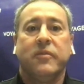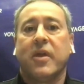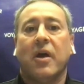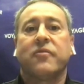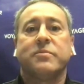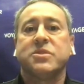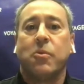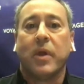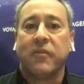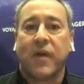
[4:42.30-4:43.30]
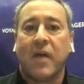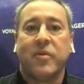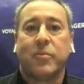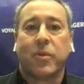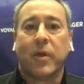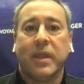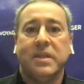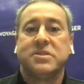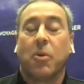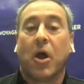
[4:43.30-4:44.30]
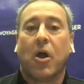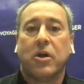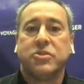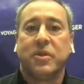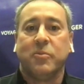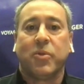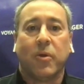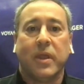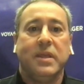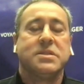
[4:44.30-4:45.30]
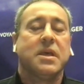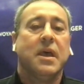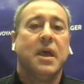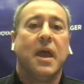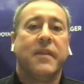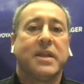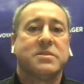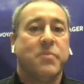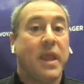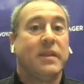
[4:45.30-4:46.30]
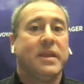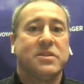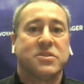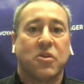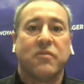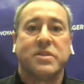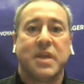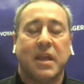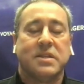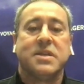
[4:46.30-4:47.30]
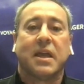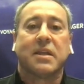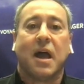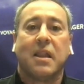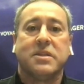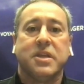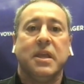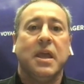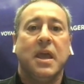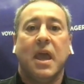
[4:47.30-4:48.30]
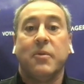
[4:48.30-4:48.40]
We've gone from 25 employees to 100 employees, and that's mainly in service and in technology.